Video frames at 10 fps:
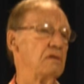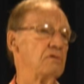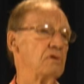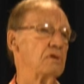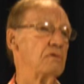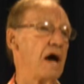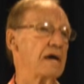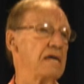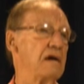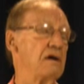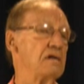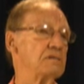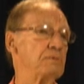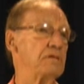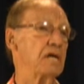through the rocky areas
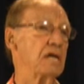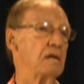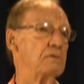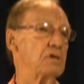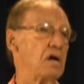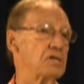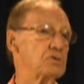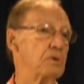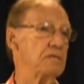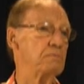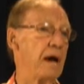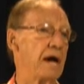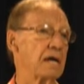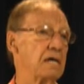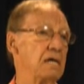particularly was all
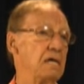switchback